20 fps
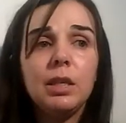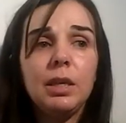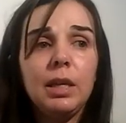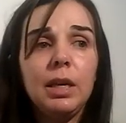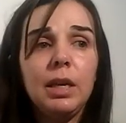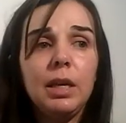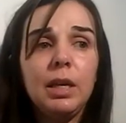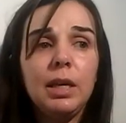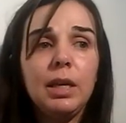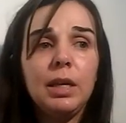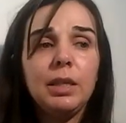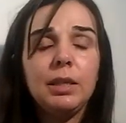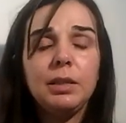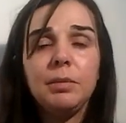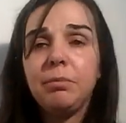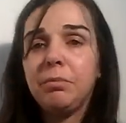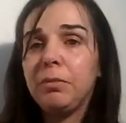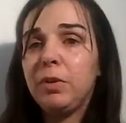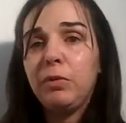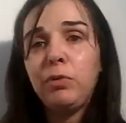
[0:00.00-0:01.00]

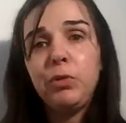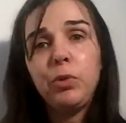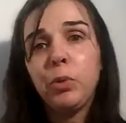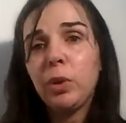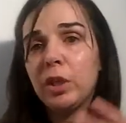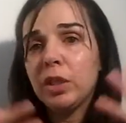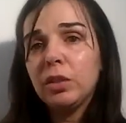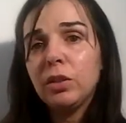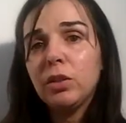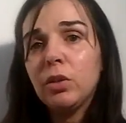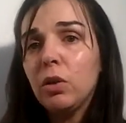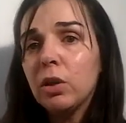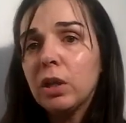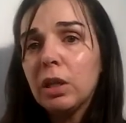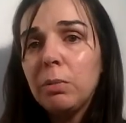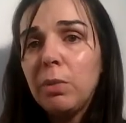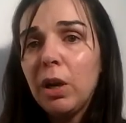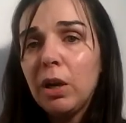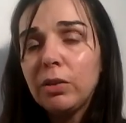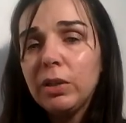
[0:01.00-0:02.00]
And if you want to
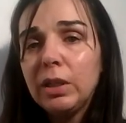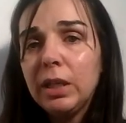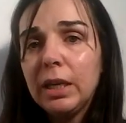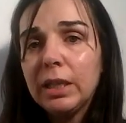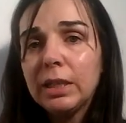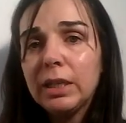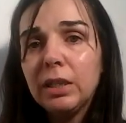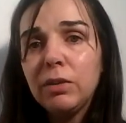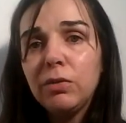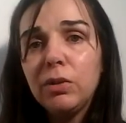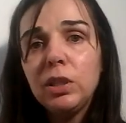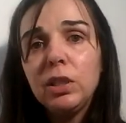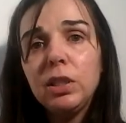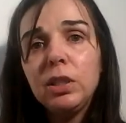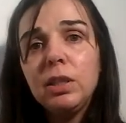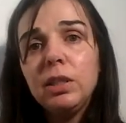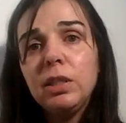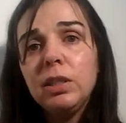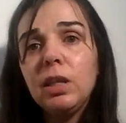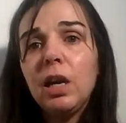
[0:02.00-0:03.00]
talk about the
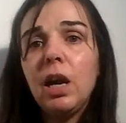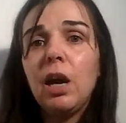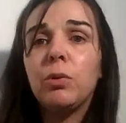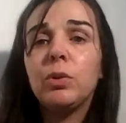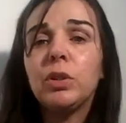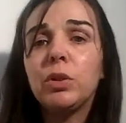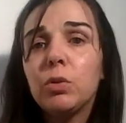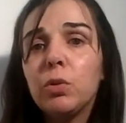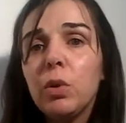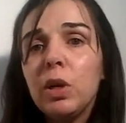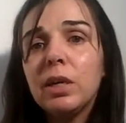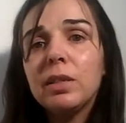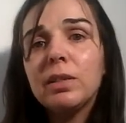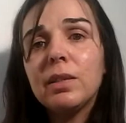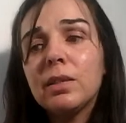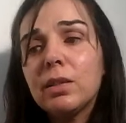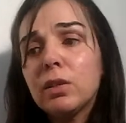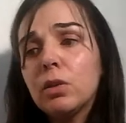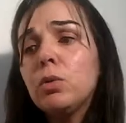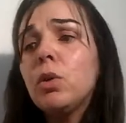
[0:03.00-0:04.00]
activity, how it
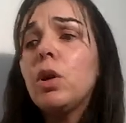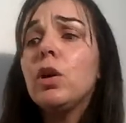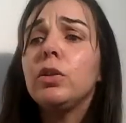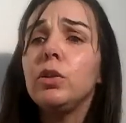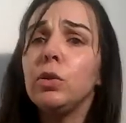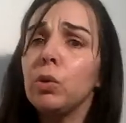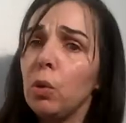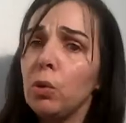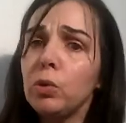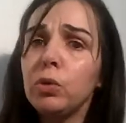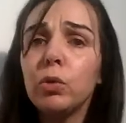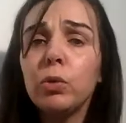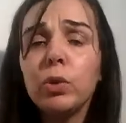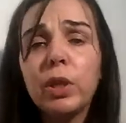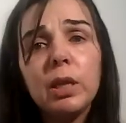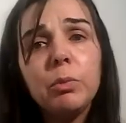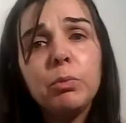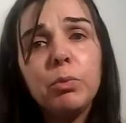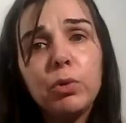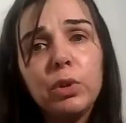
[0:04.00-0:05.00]
was and so on, you also
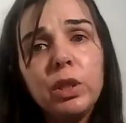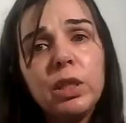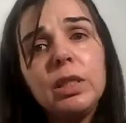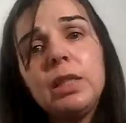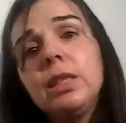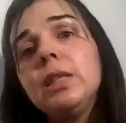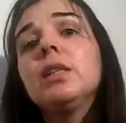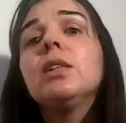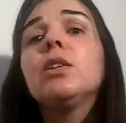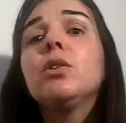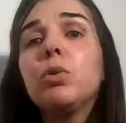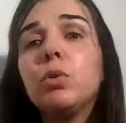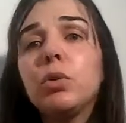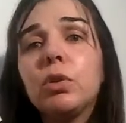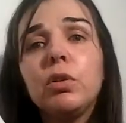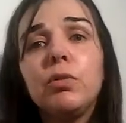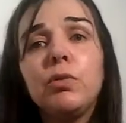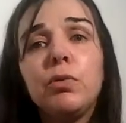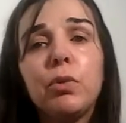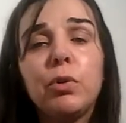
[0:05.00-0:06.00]
can put it in the
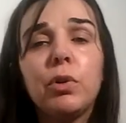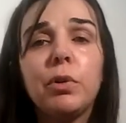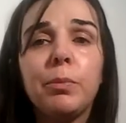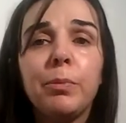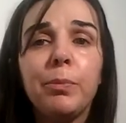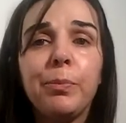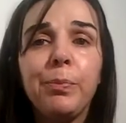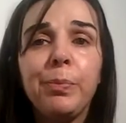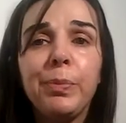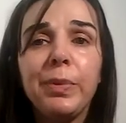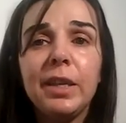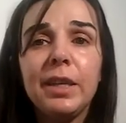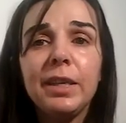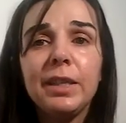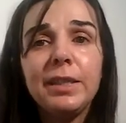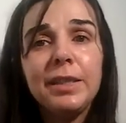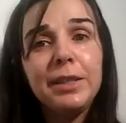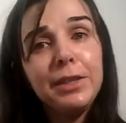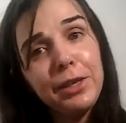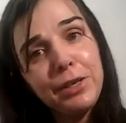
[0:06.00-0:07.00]
Google form.
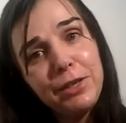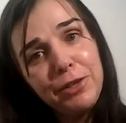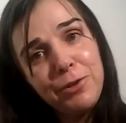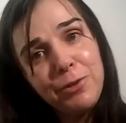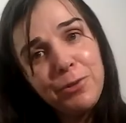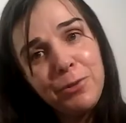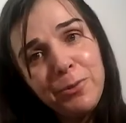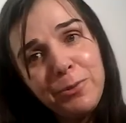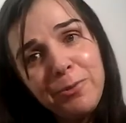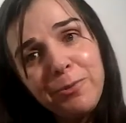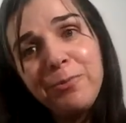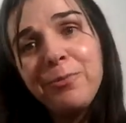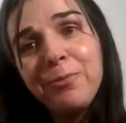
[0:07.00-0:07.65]
Thank you.